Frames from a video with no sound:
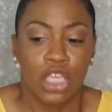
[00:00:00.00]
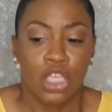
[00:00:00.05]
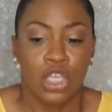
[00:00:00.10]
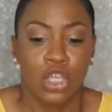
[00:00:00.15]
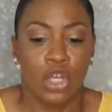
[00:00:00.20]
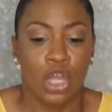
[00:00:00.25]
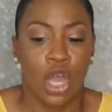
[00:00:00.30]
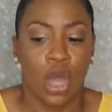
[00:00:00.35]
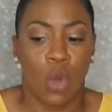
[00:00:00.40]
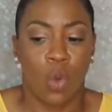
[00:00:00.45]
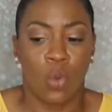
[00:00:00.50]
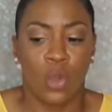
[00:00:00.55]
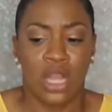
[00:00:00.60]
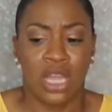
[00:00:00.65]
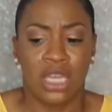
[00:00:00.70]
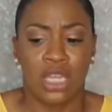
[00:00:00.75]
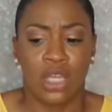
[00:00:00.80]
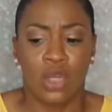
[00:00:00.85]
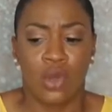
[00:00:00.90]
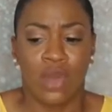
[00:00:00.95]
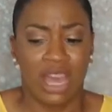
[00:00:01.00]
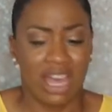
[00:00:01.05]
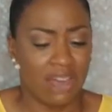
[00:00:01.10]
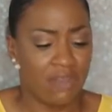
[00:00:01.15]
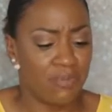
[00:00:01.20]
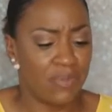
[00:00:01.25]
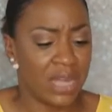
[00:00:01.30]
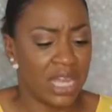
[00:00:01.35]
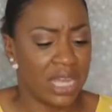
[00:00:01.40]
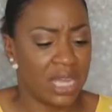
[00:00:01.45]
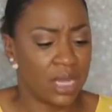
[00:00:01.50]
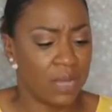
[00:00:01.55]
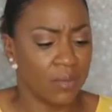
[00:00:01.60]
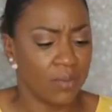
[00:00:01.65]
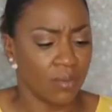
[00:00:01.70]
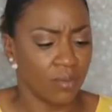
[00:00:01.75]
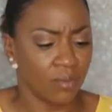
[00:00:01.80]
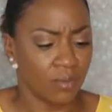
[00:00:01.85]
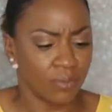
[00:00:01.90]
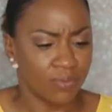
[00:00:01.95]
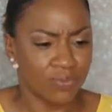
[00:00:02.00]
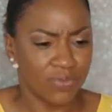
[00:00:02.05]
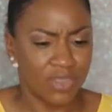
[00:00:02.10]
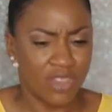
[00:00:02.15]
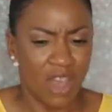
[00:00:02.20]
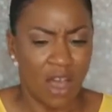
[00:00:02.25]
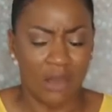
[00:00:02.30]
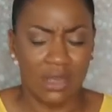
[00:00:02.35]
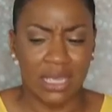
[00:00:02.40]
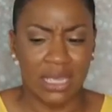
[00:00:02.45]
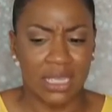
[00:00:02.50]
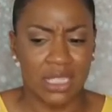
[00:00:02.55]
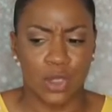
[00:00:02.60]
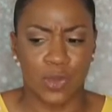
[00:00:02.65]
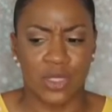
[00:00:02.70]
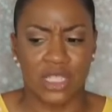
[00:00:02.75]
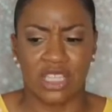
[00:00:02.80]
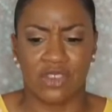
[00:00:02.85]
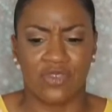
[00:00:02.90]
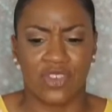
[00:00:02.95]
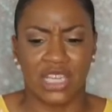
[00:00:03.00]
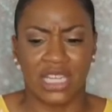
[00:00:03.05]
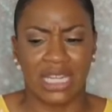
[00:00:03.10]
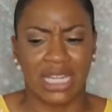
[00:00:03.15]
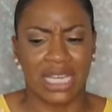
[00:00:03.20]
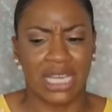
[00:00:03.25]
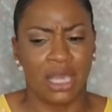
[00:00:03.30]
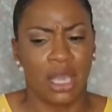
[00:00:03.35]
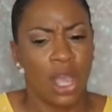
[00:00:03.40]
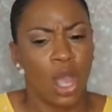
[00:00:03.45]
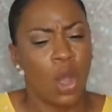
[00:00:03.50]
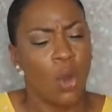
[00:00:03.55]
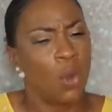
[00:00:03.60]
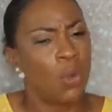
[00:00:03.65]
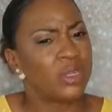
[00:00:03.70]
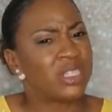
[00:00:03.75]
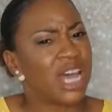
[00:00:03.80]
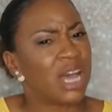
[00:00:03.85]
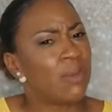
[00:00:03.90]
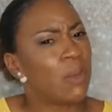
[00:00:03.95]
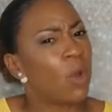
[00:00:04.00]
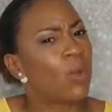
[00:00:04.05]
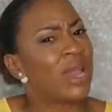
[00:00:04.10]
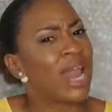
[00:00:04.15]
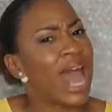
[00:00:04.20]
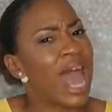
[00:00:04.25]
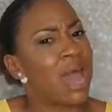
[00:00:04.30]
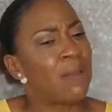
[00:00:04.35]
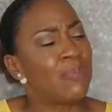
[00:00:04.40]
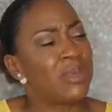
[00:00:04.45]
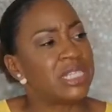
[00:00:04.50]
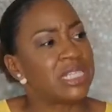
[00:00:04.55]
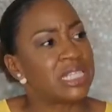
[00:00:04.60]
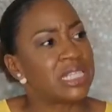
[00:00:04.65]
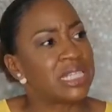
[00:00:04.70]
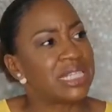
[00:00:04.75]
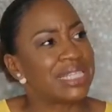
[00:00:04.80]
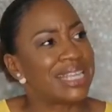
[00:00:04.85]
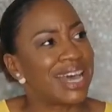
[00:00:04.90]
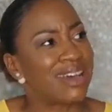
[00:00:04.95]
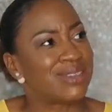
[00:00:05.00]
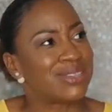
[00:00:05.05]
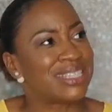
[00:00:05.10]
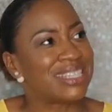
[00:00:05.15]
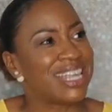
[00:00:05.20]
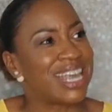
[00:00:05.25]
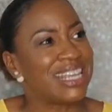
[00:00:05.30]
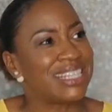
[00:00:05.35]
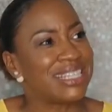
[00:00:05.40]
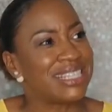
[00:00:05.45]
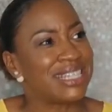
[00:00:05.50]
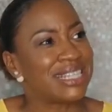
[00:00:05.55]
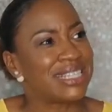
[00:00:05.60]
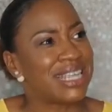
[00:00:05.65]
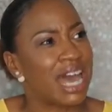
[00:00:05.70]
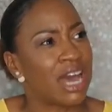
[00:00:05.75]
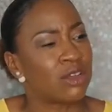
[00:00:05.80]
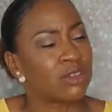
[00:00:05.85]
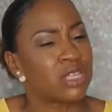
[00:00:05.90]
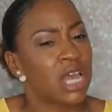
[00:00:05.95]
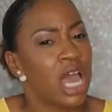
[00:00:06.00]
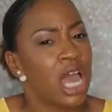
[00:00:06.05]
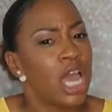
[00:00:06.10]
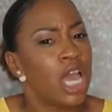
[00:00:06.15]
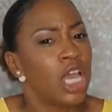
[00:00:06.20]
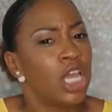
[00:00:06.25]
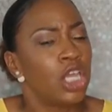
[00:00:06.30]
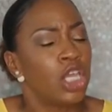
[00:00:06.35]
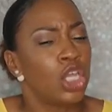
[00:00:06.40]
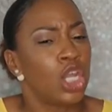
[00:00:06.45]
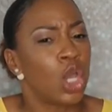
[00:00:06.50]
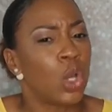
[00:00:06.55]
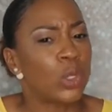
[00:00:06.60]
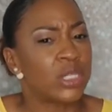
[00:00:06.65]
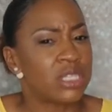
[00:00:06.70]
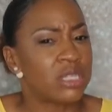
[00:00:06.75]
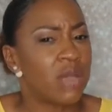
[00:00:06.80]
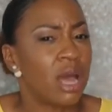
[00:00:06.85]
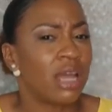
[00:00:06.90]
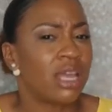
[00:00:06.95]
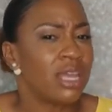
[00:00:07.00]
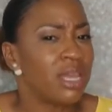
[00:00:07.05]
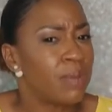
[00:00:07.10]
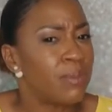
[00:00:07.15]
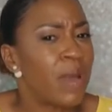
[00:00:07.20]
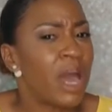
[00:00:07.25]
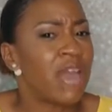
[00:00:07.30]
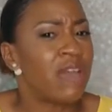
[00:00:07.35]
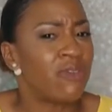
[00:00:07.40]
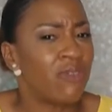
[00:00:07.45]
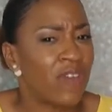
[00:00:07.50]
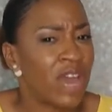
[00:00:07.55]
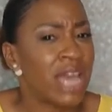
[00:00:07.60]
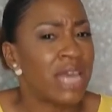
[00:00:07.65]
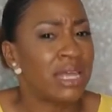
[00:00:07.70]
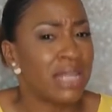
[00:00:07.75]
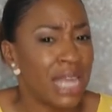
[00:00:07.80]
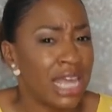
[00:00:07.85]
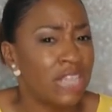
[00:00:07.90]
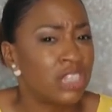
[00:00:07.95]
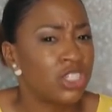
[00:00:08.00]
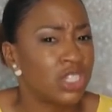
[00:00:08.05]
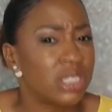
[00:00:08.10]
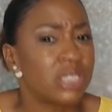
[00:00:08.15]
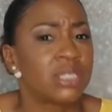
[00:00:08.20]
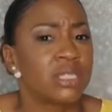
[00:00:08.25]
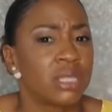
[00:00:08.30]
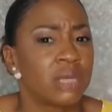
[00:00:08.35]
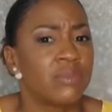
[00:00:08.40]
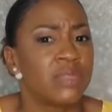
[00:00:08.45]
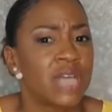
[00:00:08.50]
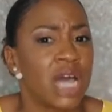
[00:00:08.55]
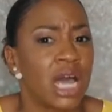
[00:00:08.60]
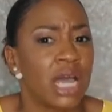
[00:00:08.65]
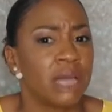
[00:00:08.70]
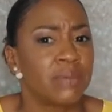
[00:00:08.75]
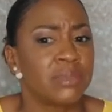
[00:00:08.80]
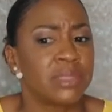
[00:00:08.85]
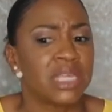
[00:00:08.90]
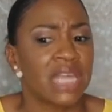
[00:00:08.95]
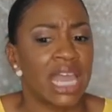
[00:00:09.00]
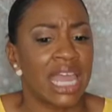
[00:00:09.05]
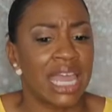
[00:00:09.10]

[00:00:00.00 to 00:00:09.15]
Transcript: When you have been talking specifically, when we talk about what happens in this house stays in this house, it's talking about a violation sometimes.